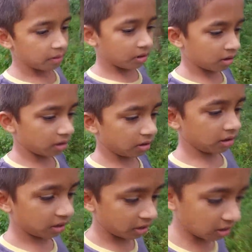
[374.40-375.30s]

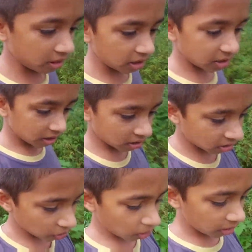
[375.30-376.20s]
In Hindi,
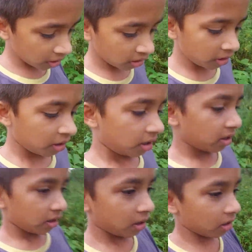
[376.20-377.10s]
he told,
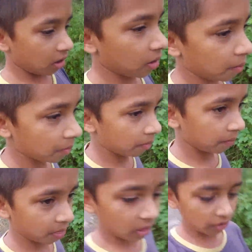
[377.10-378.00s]

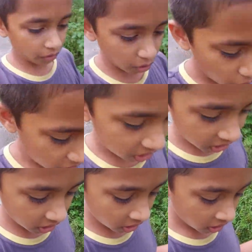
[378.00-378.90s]
if you know
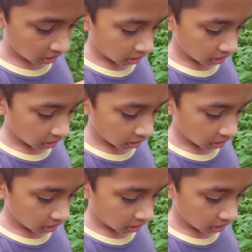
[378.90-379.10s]
Hindi,